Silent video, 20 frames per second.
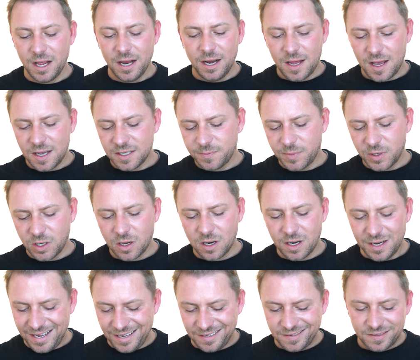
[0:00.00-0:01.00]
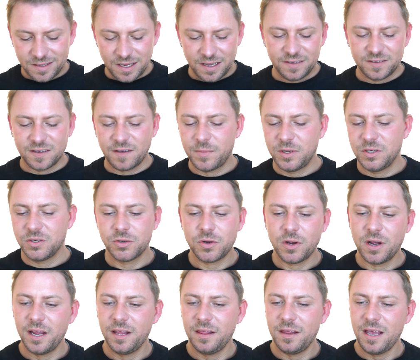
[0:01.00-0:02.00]
Last but not least is I've been
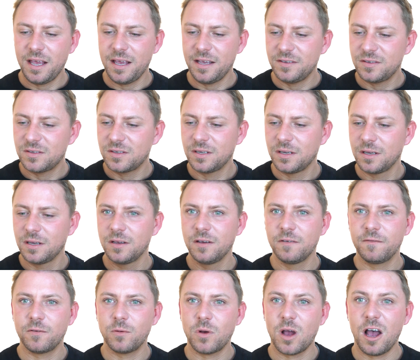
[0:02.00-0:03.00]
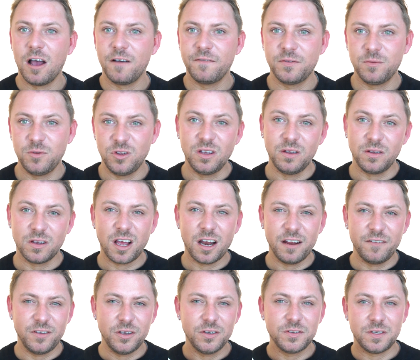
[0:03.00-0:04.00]
trying these for after you
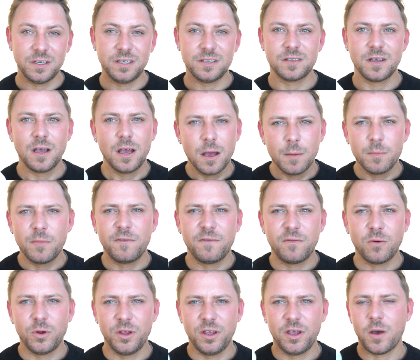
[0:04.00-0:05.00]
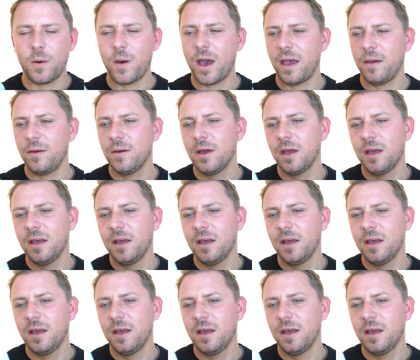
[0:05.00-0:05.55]
kind of use these before you go out.